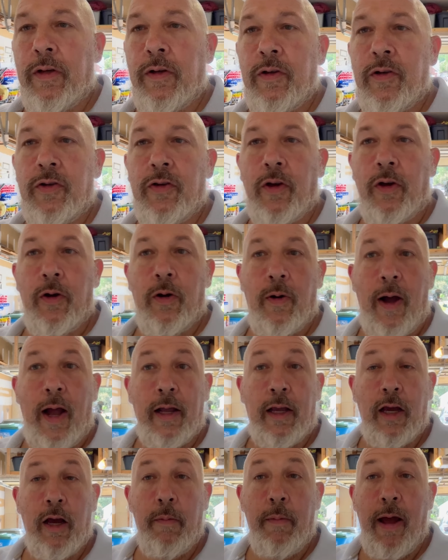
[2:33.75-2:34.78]
So I
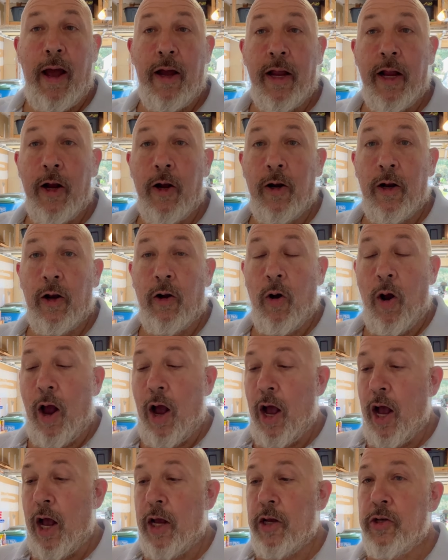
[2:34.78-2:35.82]
come out here in the
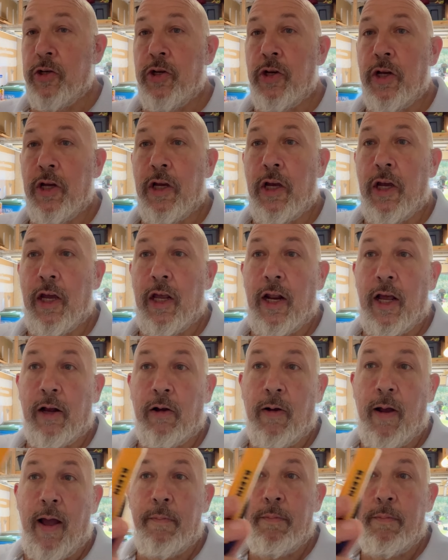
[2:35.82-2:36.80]
garage and I grab